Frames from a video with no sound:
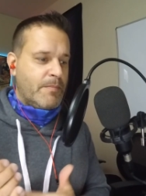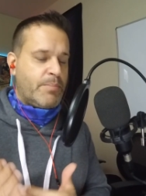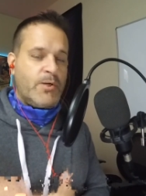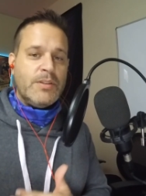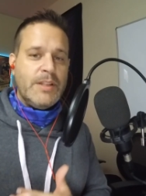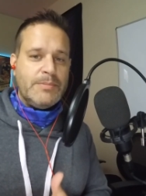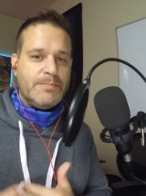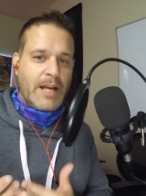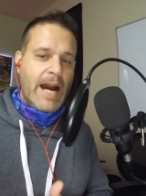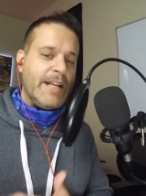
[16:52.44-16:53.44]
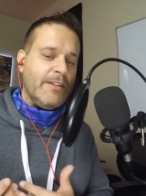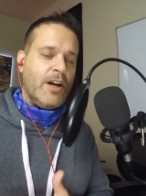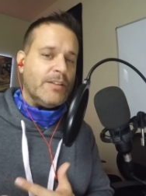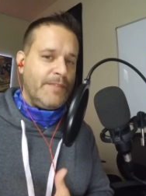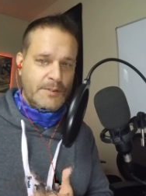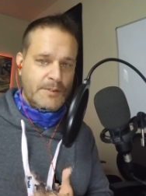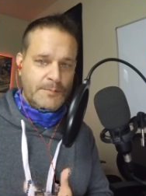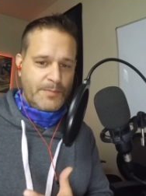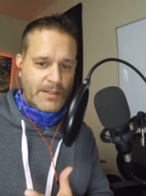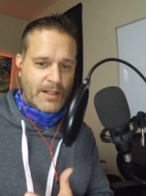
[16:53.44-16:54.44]
pro tips guide to Las Vegas.
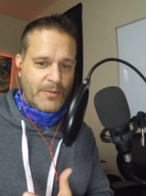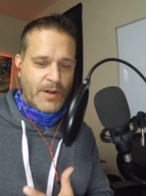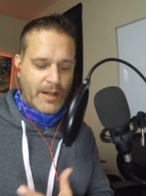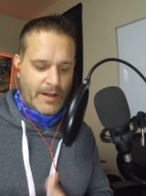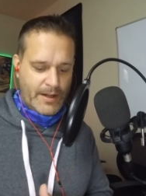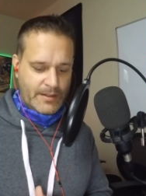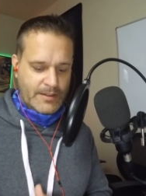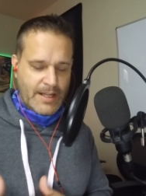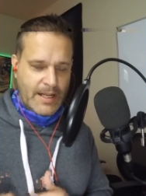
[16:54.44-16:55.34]
It's basically what it is.